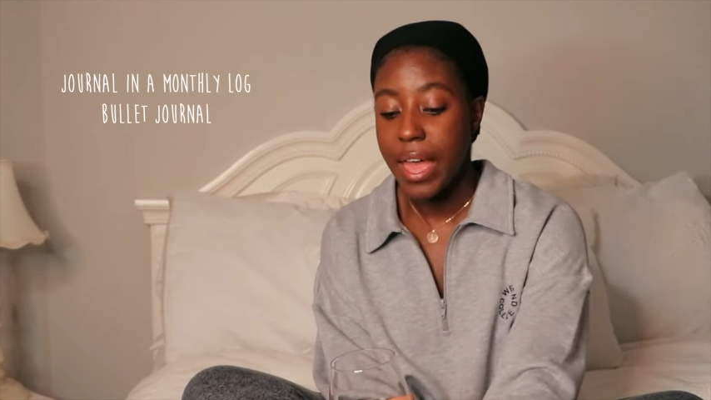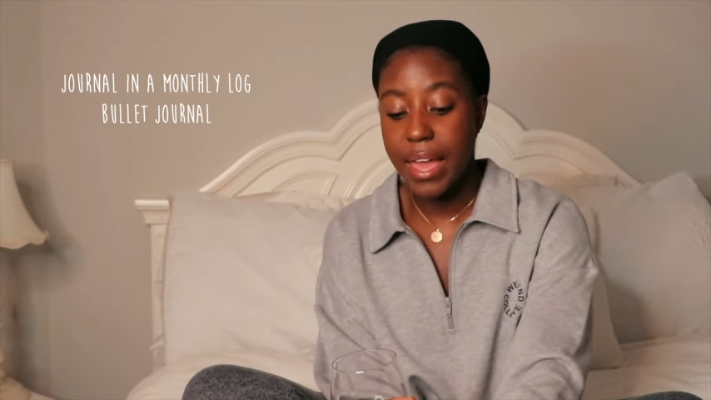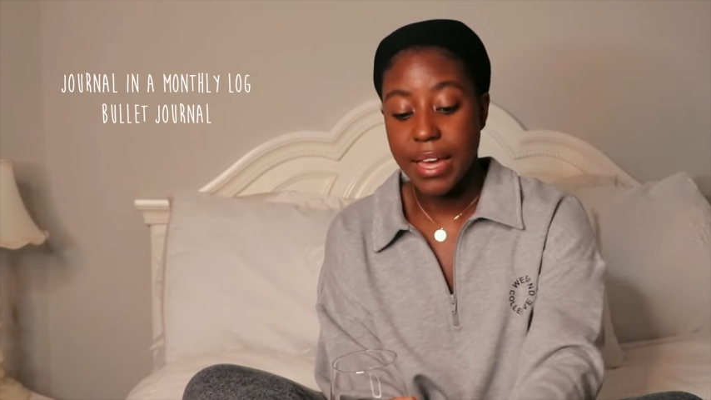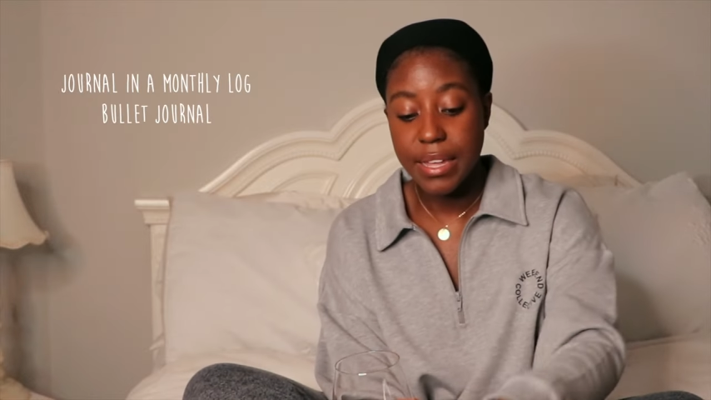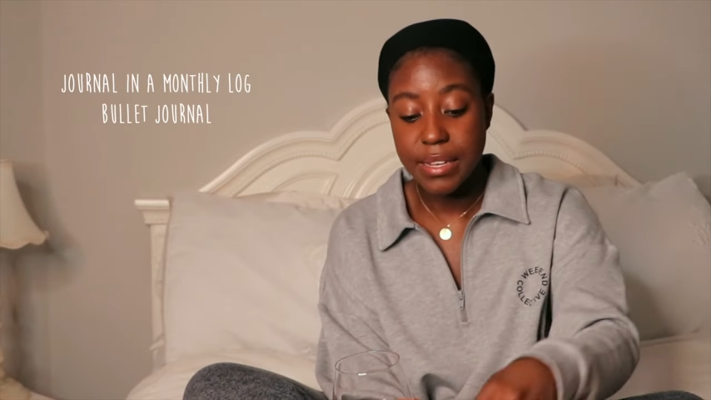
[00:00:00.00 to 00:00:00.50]

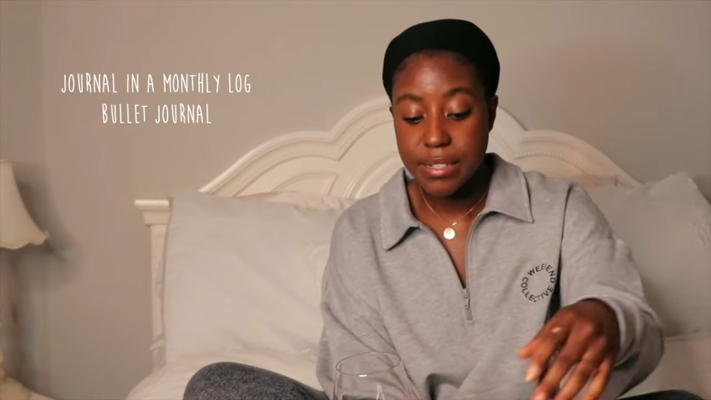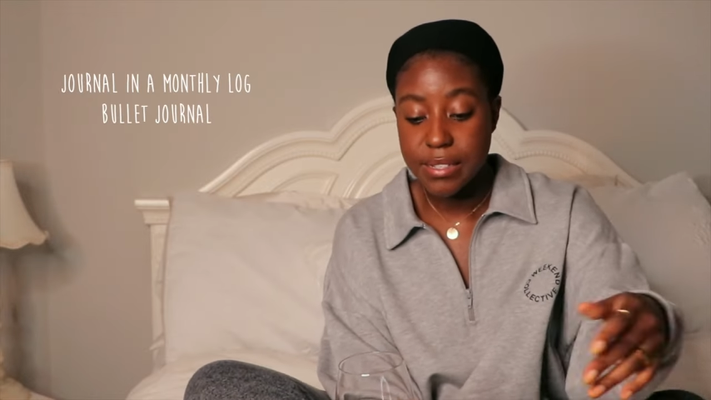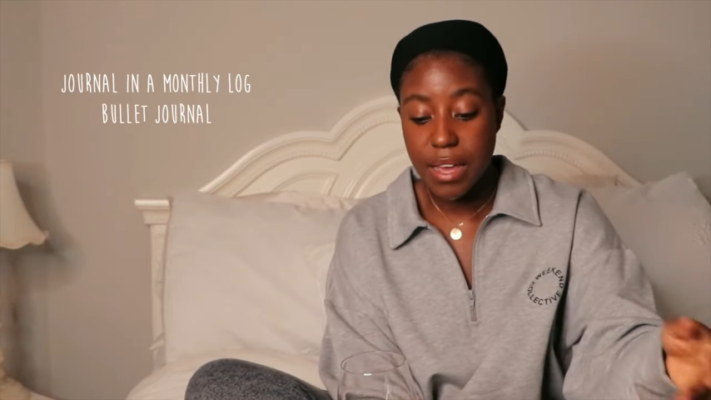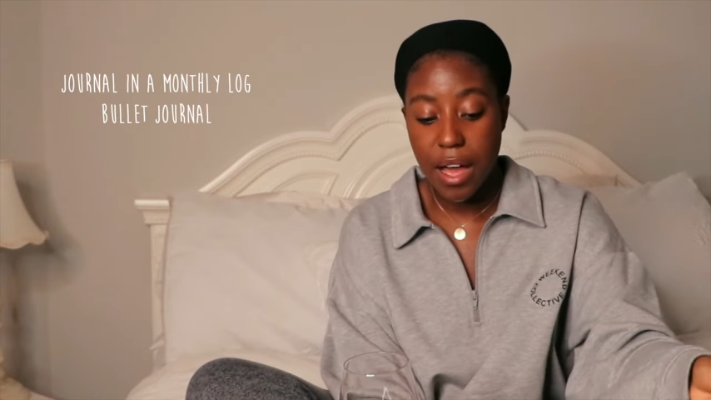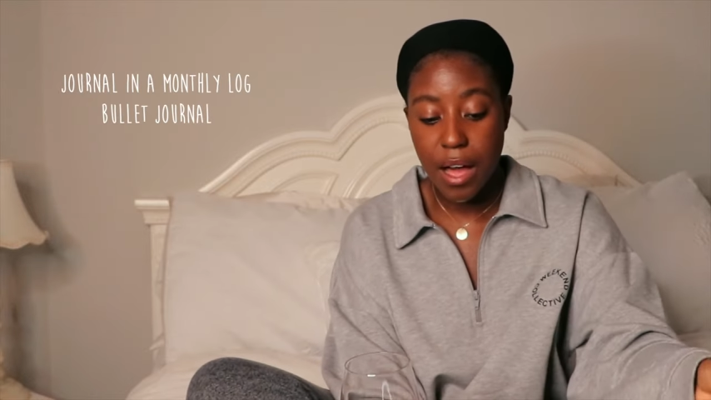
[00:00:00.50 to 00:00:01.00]
And
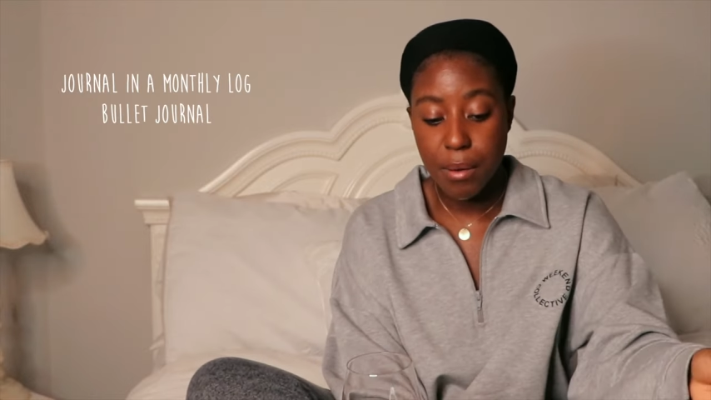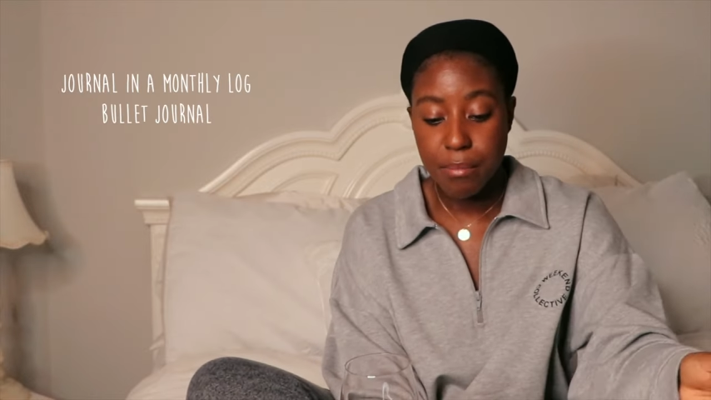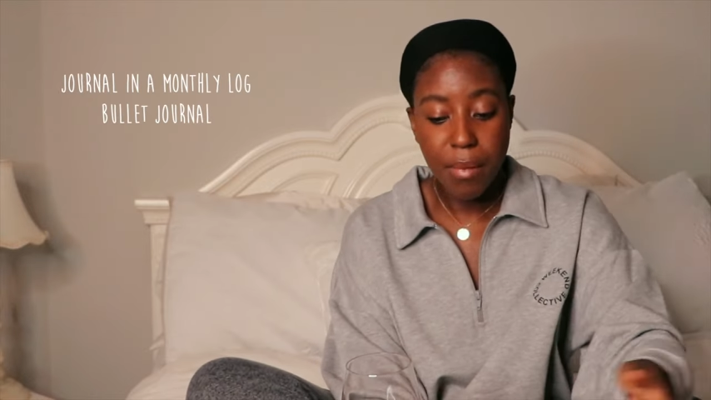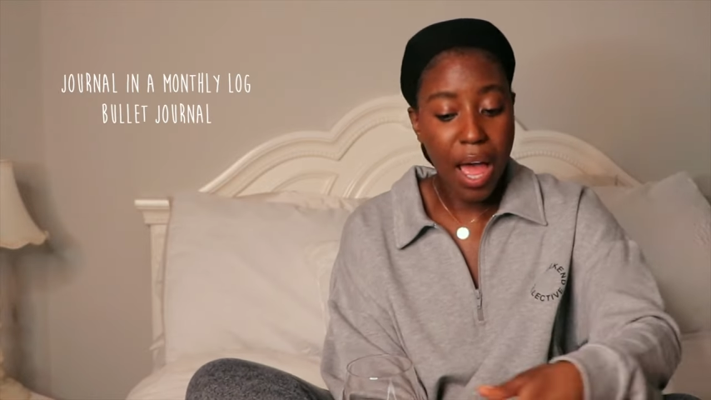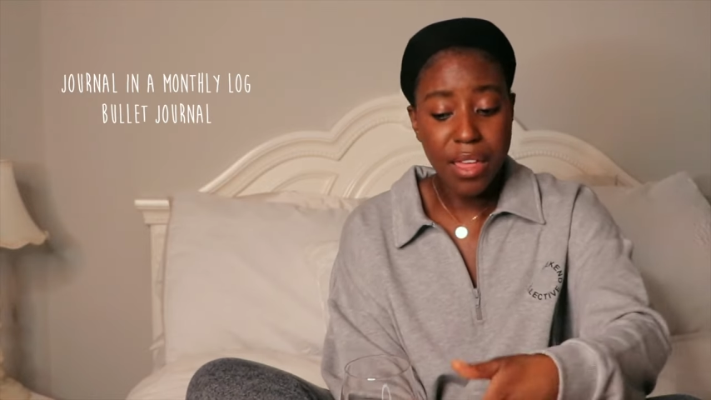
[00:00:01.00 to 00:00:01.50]
um,
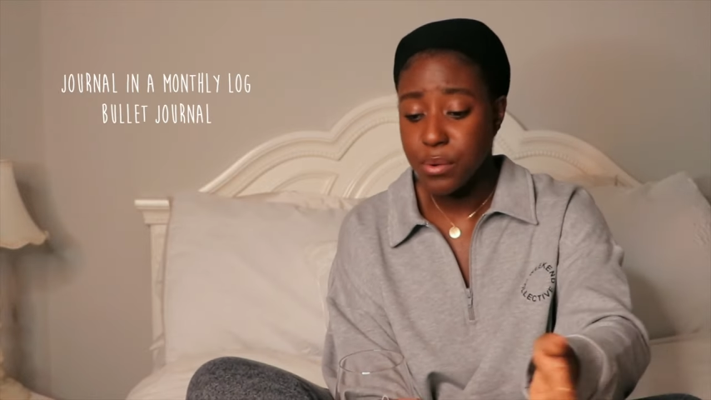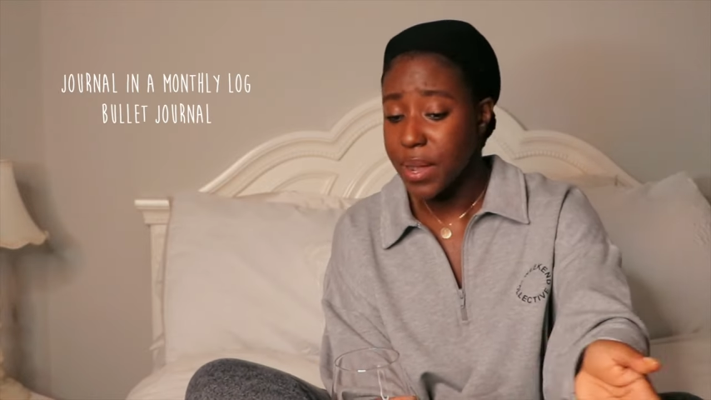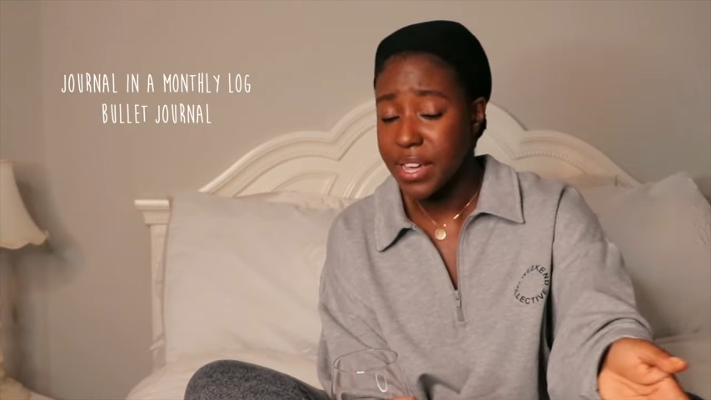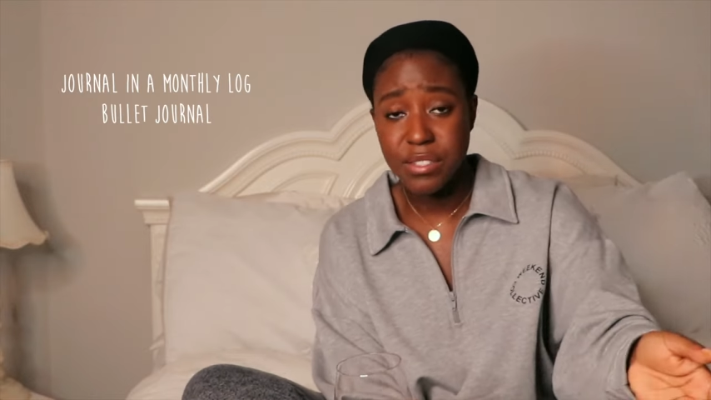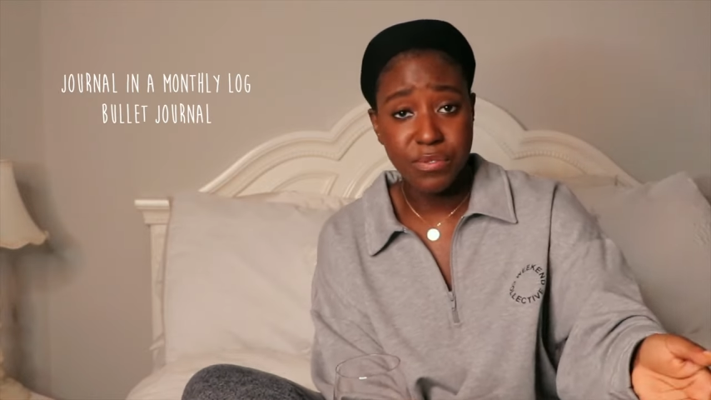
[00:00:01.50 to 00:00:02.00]
either way
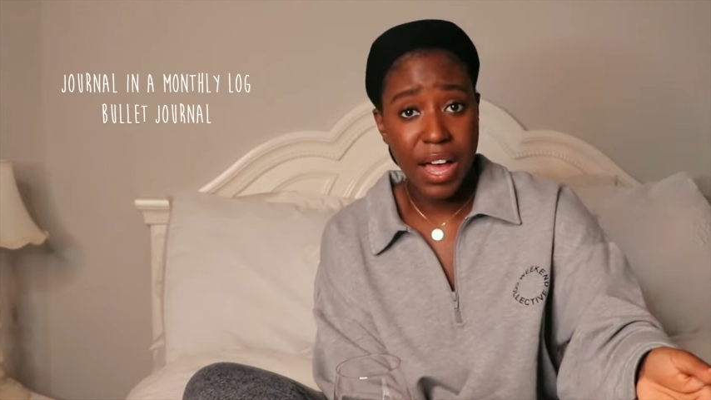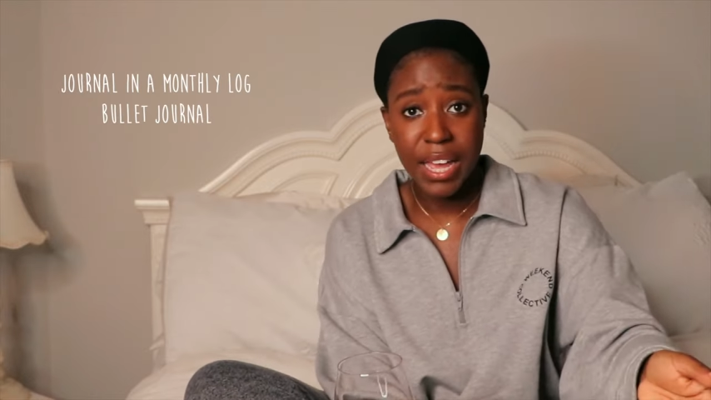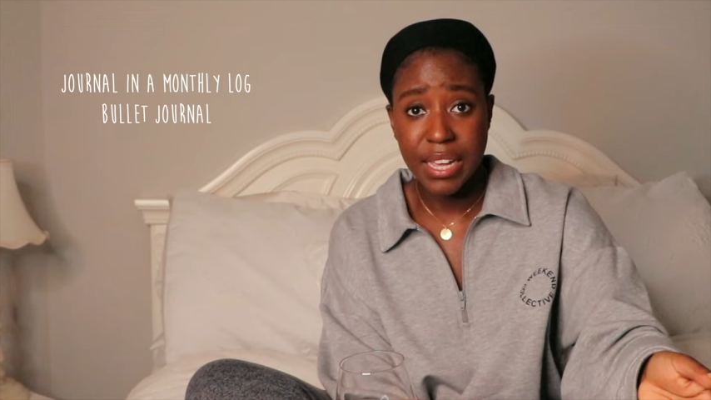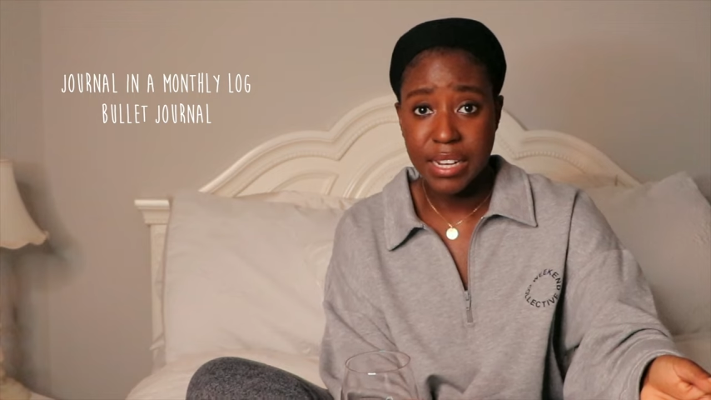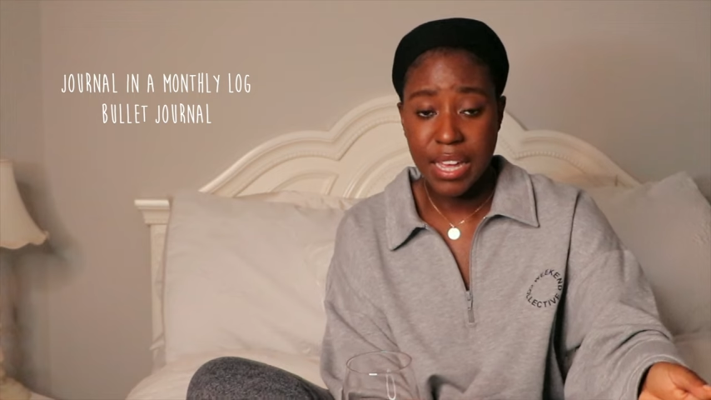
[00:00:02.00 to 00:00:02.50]
is fine.